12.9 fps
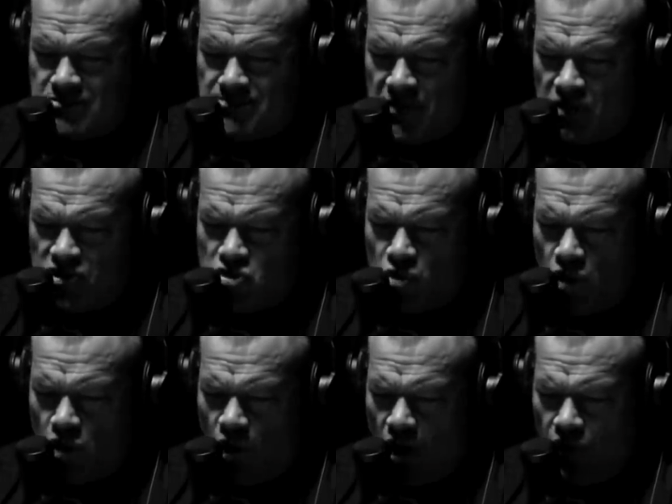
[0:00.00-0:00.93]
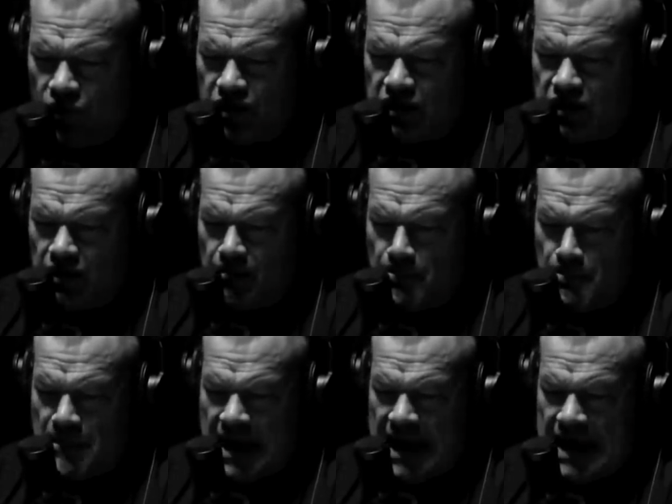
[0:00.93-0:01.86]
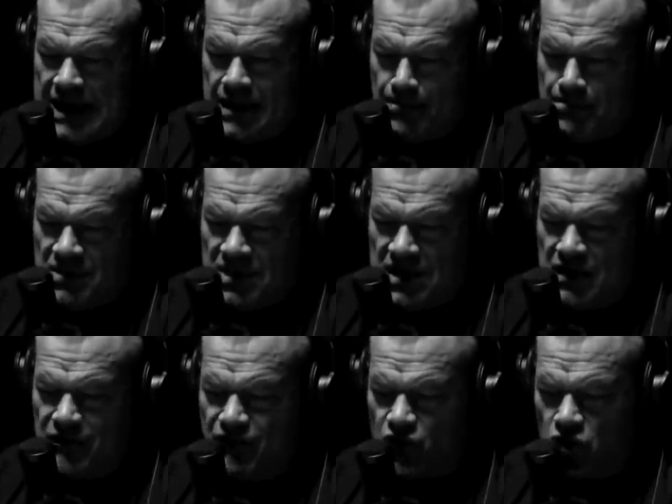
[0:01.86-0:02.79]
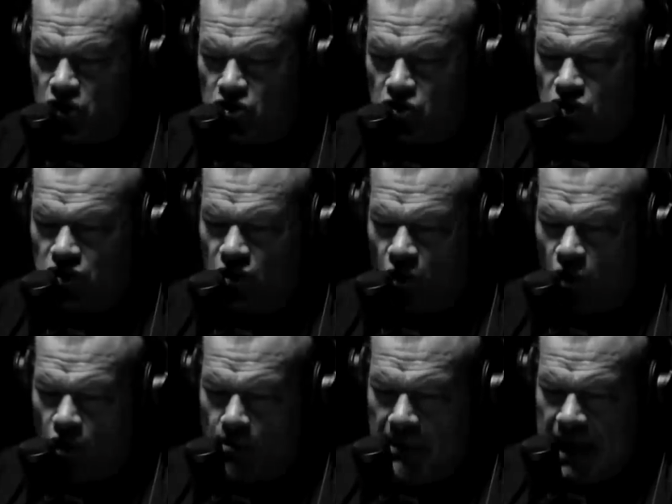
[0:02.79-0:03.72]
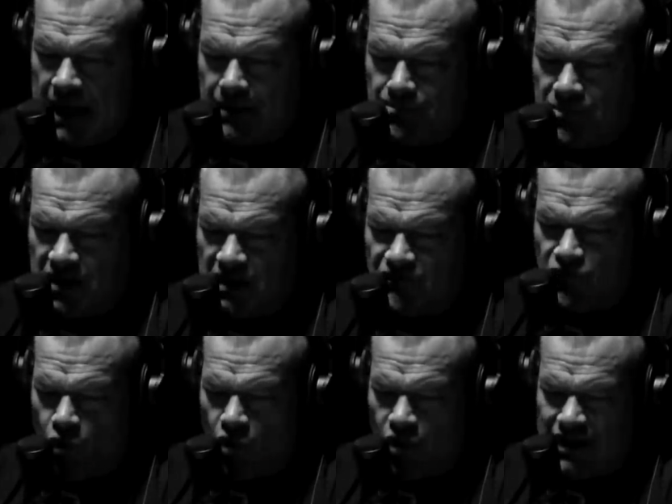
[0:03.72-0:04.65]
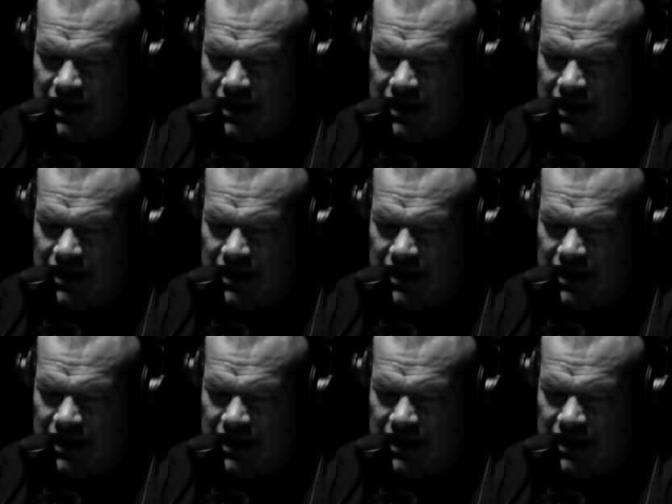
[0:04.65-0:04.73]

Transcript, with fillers: spiritual quality may be for good or may be for